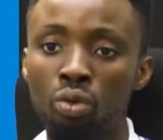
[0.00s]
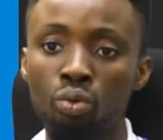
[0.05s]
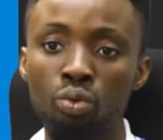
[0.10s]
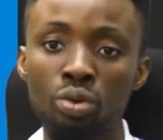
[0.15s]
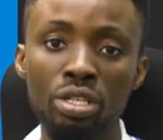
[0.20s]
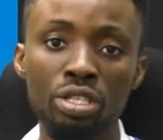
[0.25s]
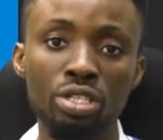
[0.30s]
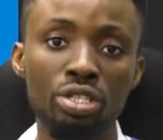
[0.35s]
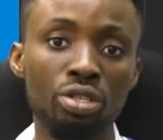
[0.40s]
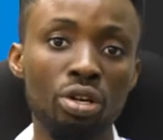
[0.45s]

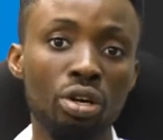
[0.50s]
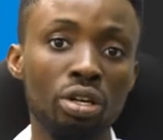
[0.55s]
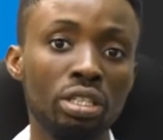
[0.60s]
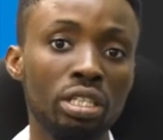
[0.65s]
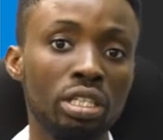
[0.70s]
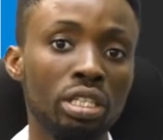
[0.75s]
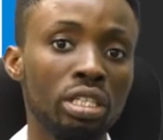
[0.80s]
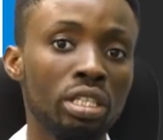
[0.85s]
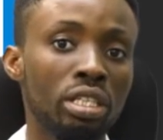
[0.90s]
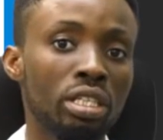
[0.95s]
We
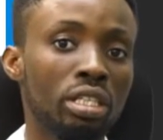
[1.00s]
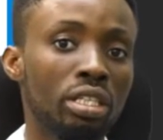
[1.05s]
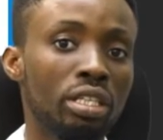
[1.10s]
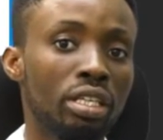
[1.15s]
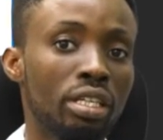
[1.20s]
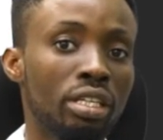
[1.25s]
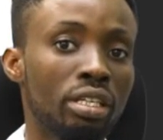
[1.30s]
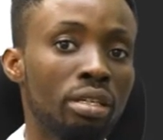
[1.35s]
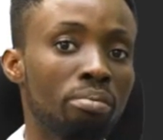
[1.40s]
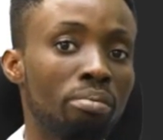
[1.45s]
study
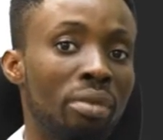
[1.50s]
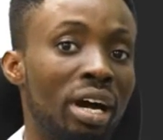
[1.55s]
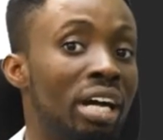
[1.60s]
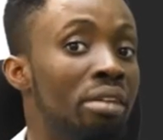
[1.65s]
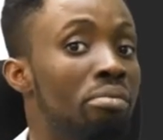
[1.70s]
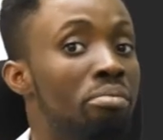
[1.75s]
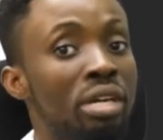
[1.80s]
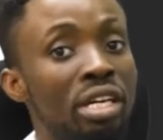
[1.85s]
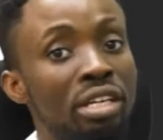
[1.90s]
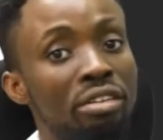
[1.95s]
the
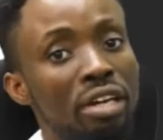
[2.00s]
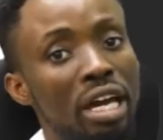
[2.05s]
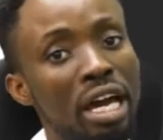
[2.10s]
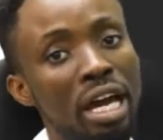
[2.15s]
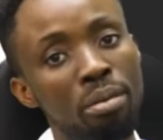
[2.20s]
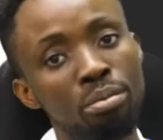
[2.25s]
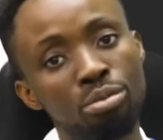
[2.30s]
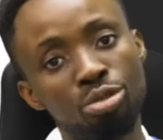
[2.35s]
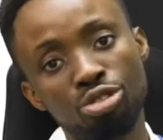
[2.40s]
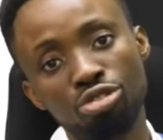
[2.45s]
man-made
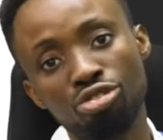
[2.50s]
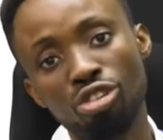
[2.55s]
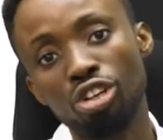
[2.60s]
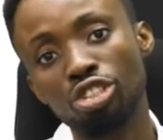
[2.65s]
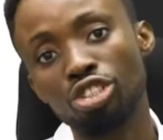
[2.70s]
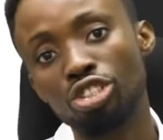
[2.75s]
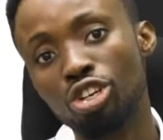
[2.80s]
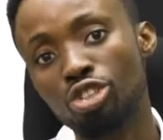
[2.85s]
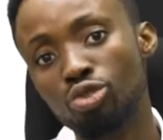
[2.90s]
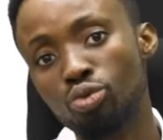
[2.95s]

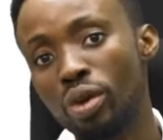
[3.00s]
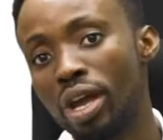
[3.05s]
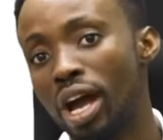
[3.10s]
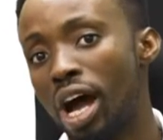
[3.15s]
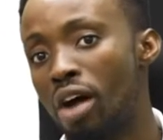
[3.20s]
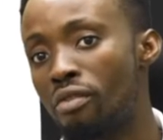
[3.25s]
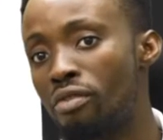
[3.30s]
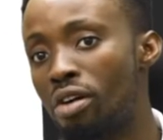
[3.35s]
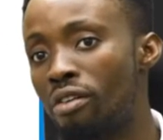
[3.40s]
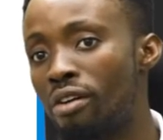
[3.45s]
structures we
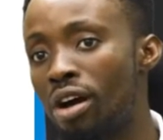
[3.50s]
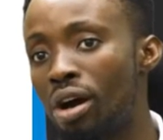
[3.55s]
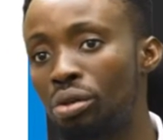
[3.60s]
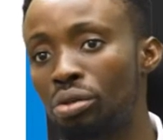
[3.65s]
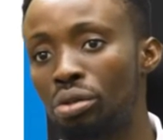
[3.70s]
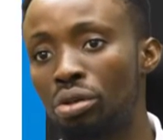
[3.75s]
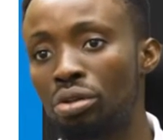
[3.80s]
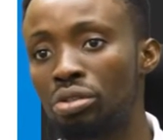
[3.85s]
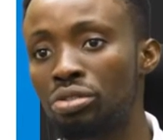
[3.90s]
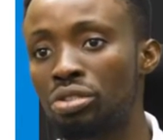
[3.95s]
have
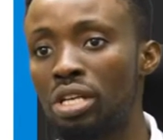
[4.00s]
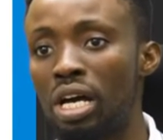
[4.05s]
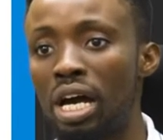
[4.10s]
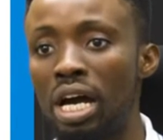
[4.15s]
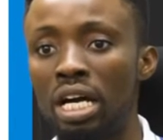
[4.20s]
around us,